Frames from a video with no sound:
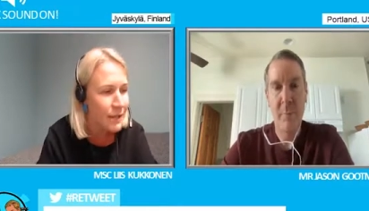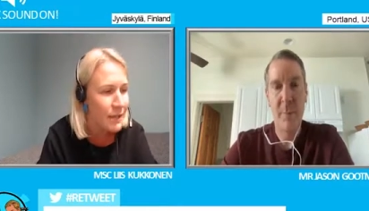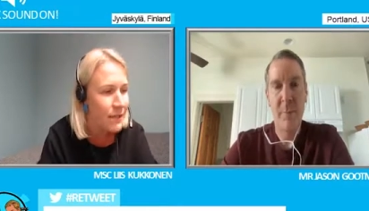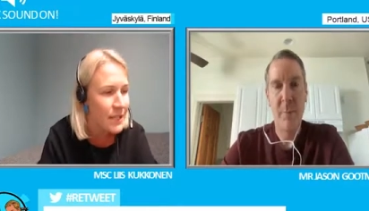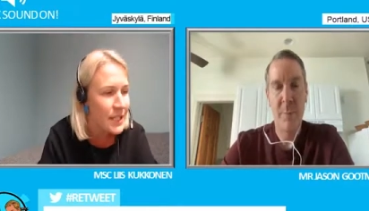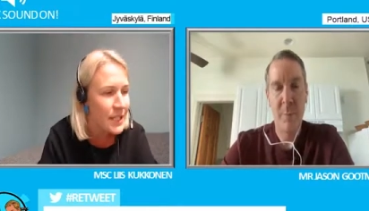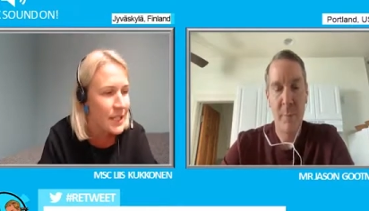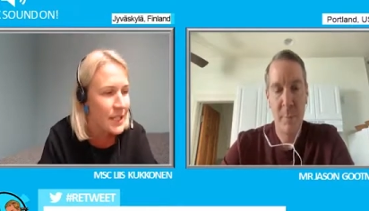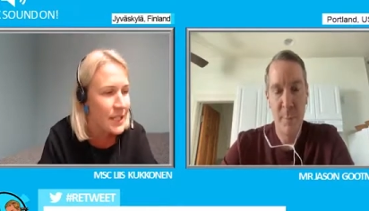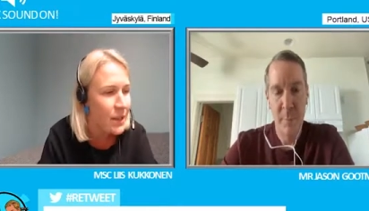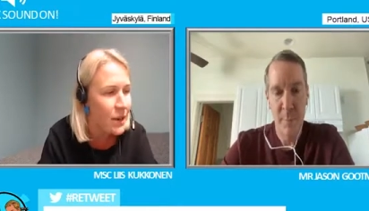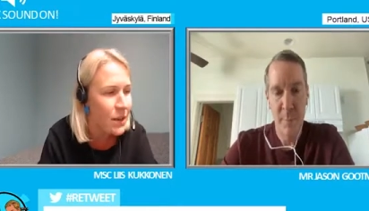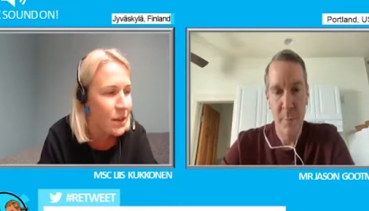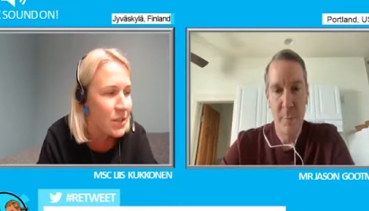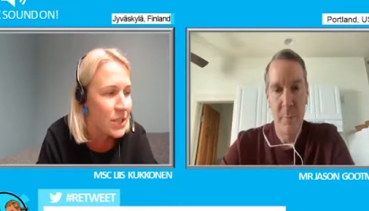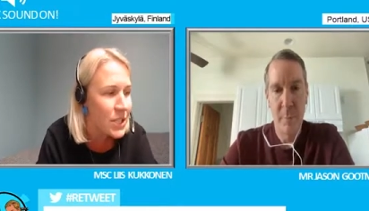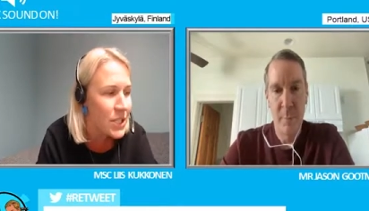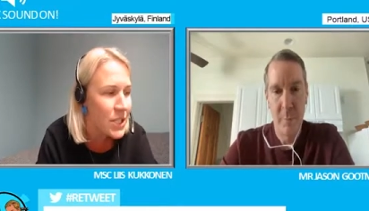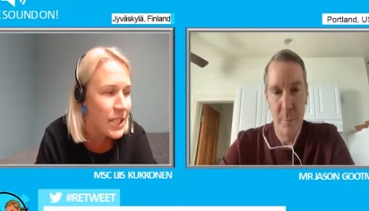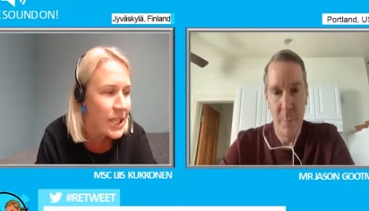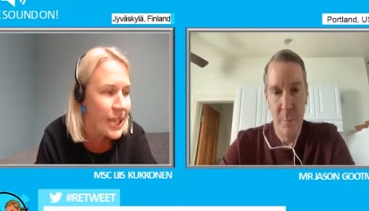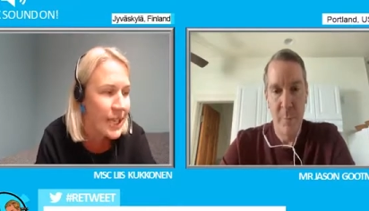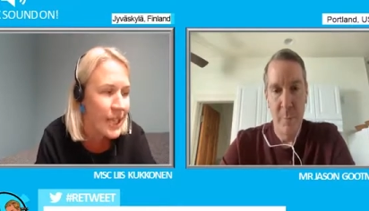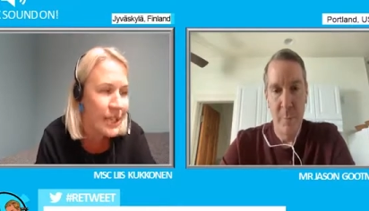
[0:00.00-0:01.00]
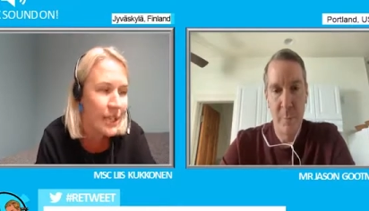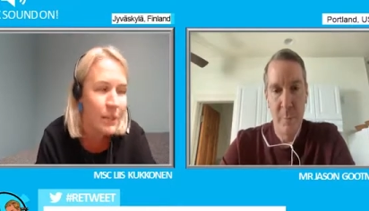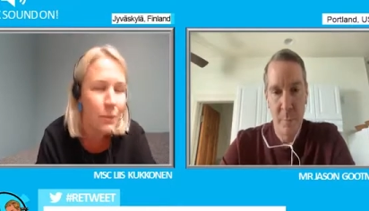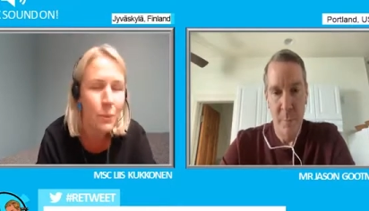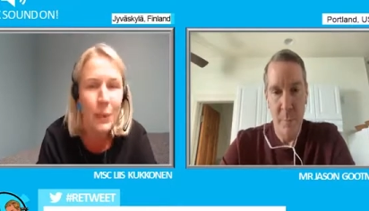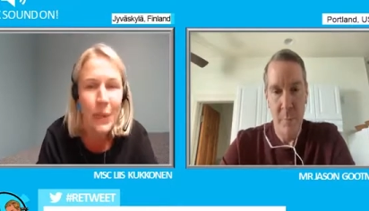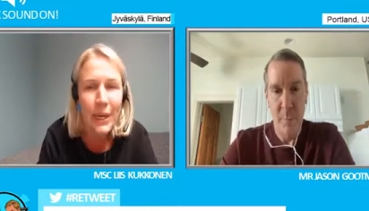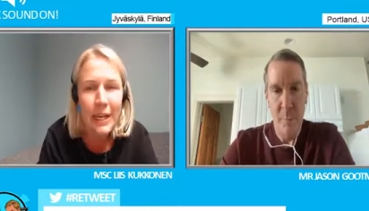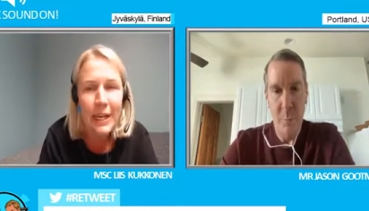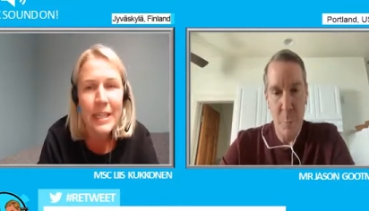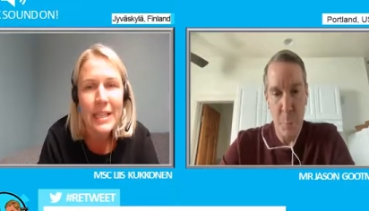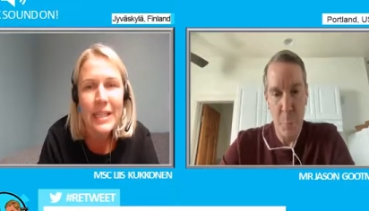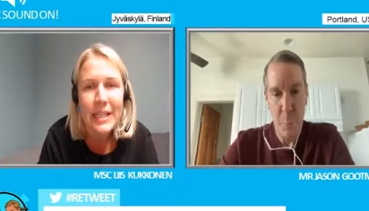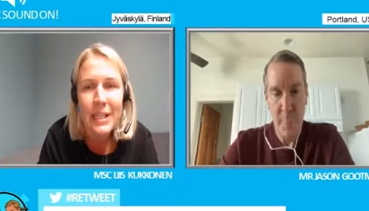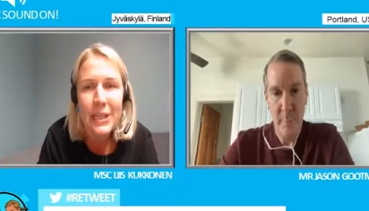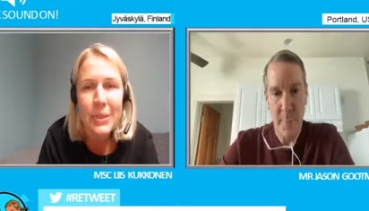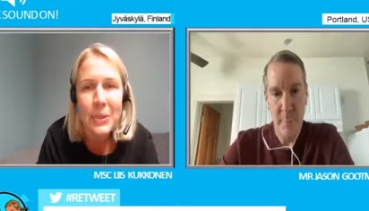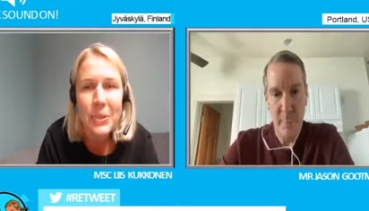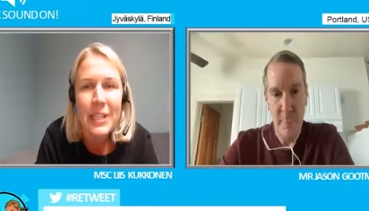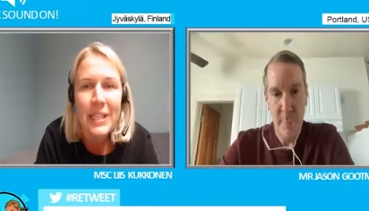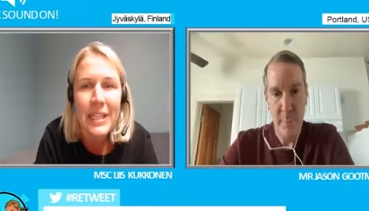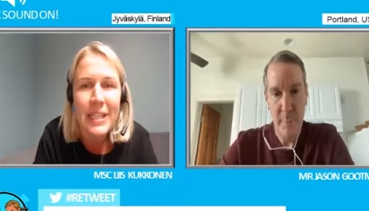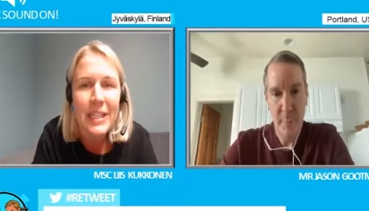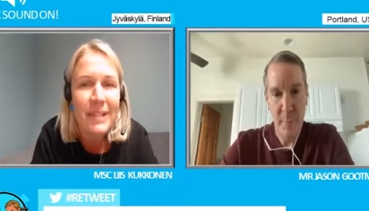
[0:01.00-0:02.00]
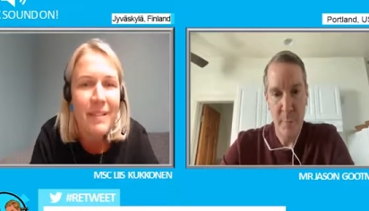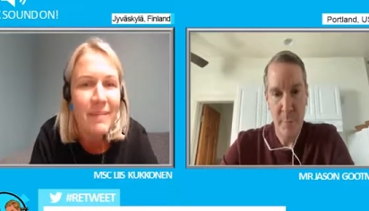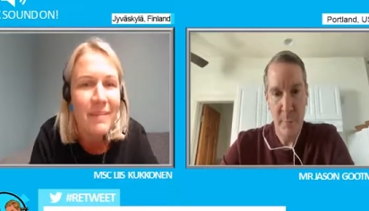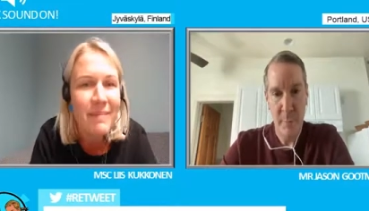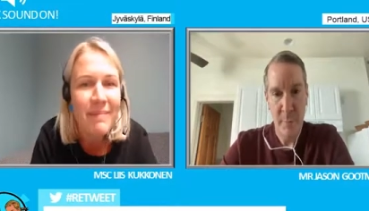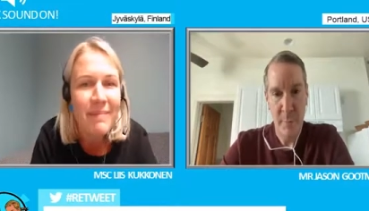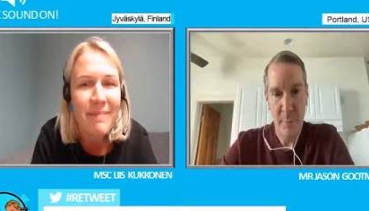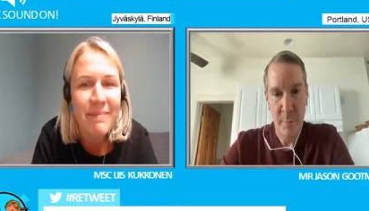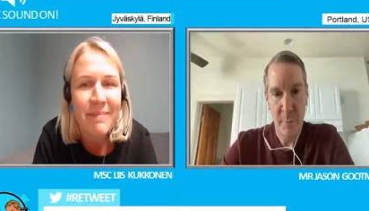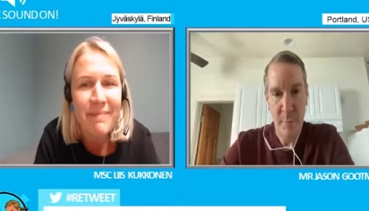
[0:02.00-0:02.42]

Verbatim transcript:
Speaker 1: physiology and wellness coaching?